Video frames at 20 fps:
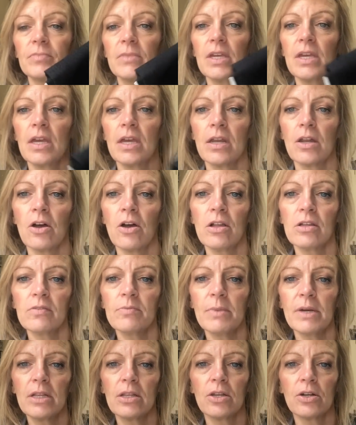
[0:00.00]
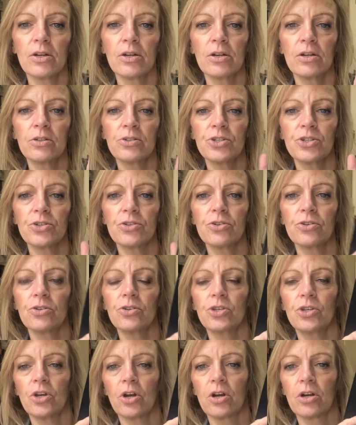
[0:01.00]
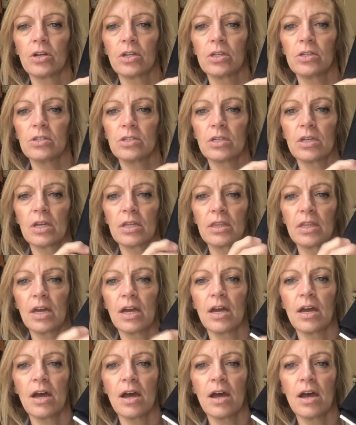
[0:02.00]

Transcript: And all of my larger yardage like that,